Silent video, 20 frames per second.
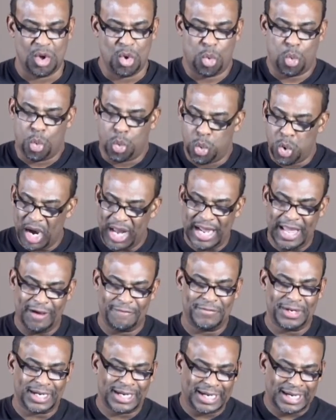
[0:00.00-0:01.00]

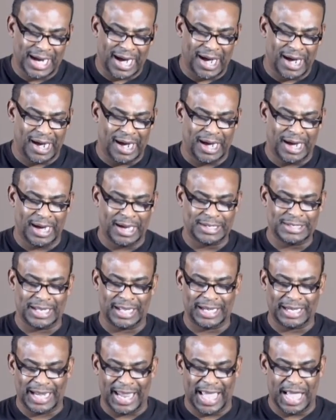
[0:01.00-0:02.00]
Whatever God
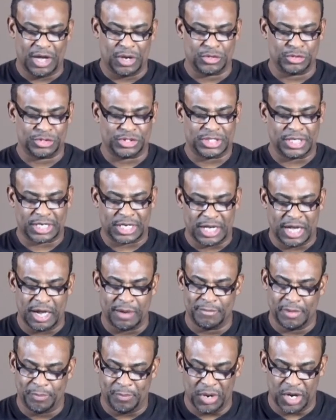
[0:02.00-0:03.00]
allows to
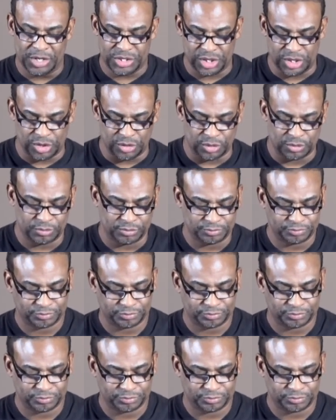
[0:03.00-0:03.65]
come upon you,